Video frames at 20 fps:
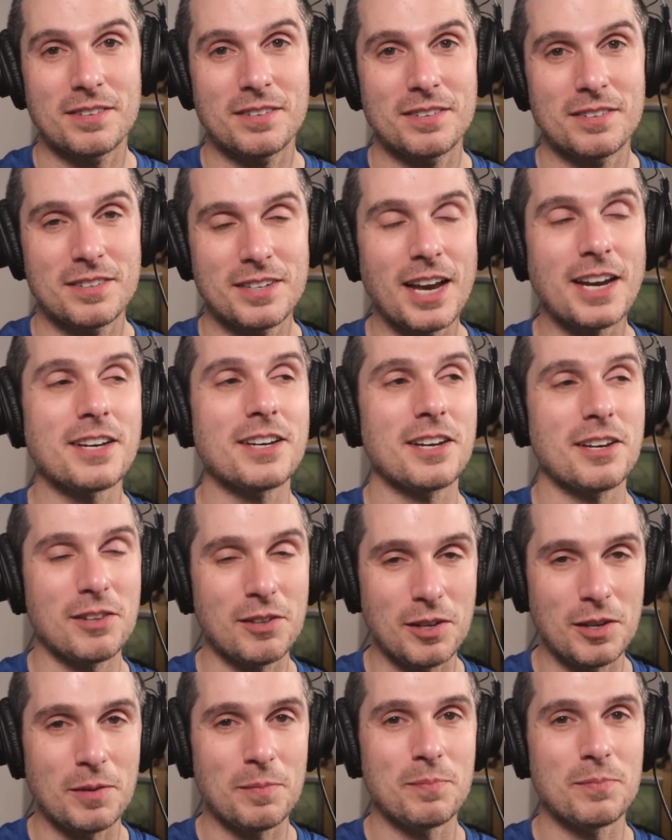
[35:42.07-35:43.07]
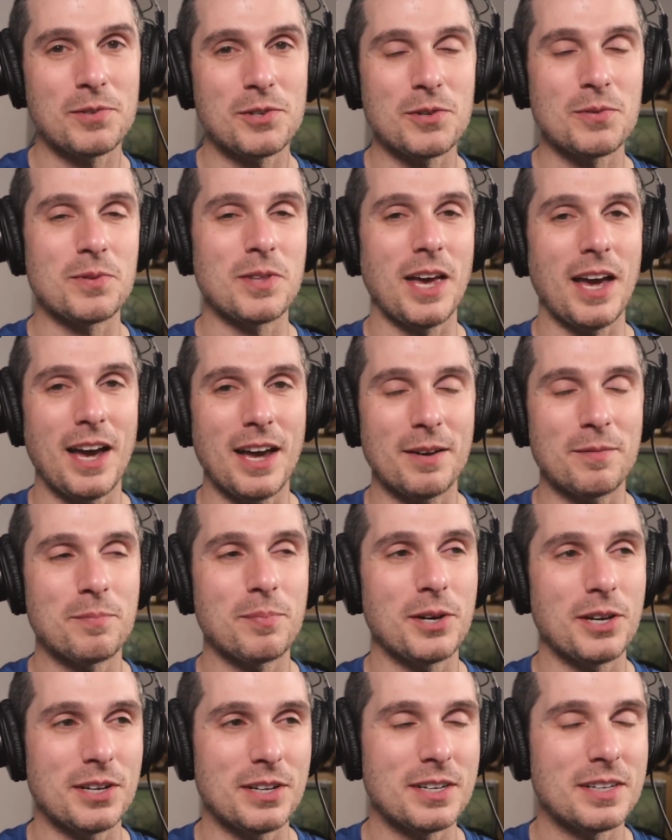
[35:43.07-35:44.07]
technically do that,
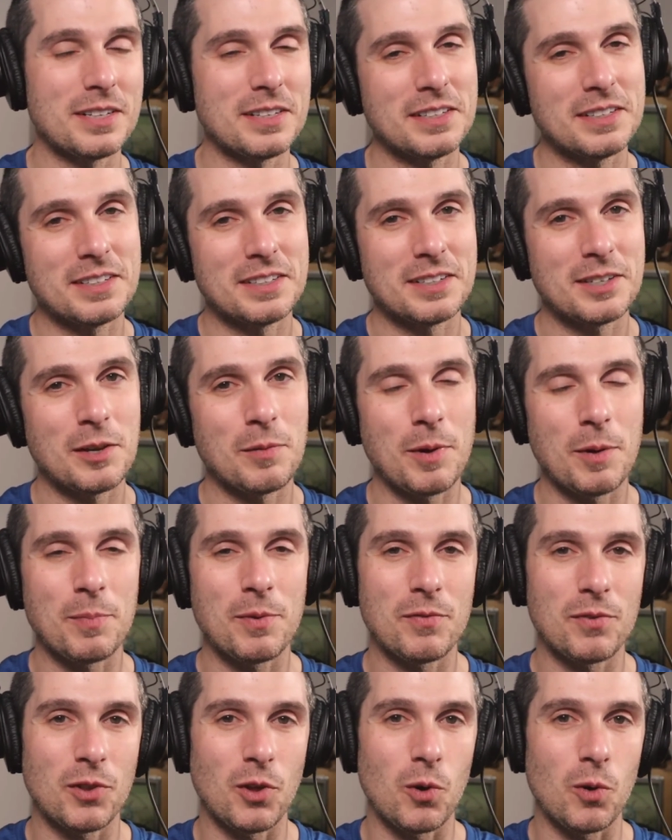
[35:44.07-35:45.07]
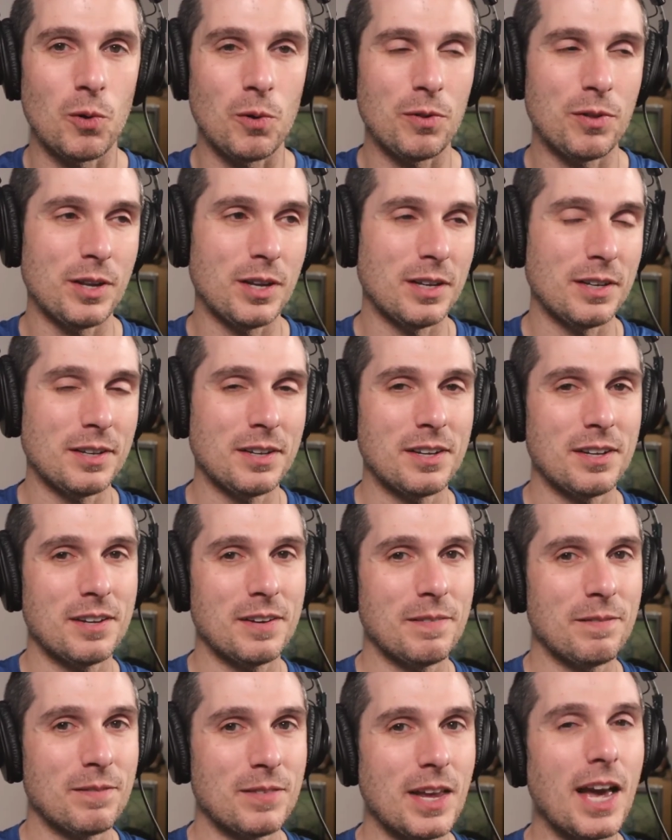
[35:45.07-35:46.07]
but it might be for the whole thing.
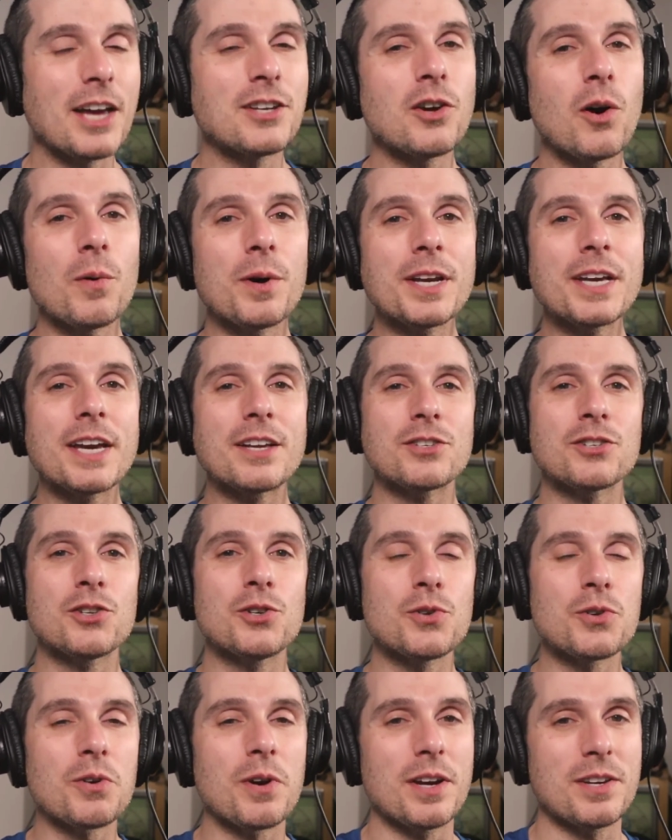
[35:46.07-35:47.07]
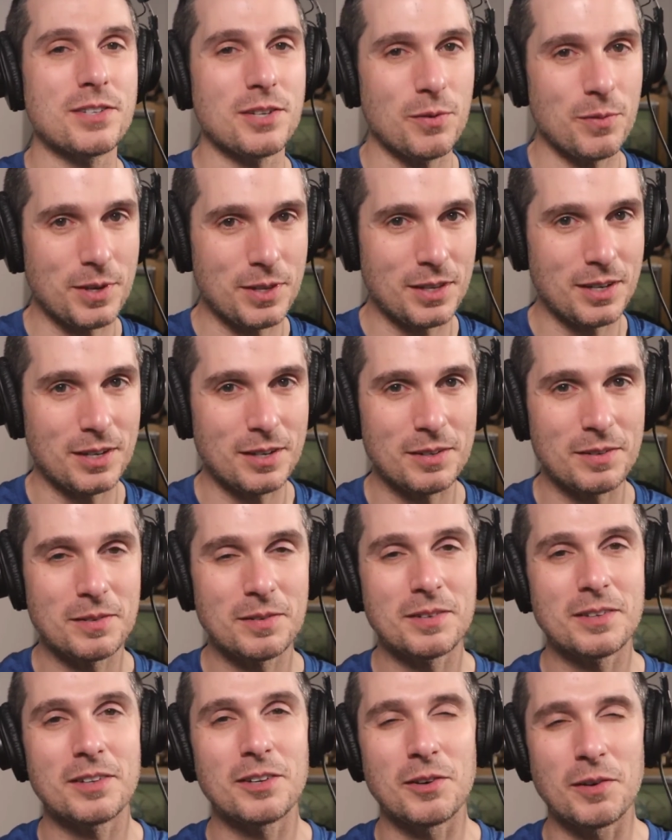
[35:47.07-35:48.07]
Yeah. I don't want to get too crazy with it.
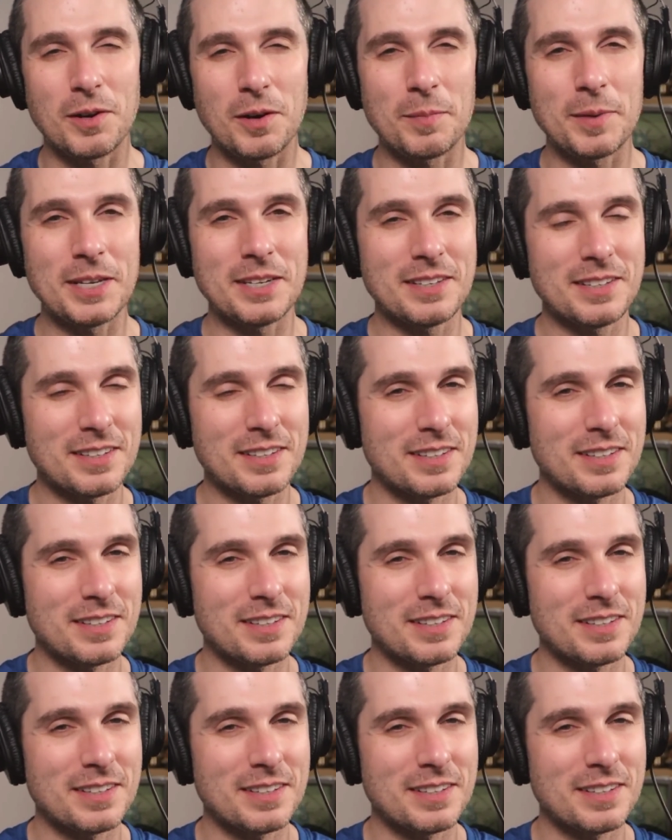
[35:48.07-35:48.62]
You know what I mean?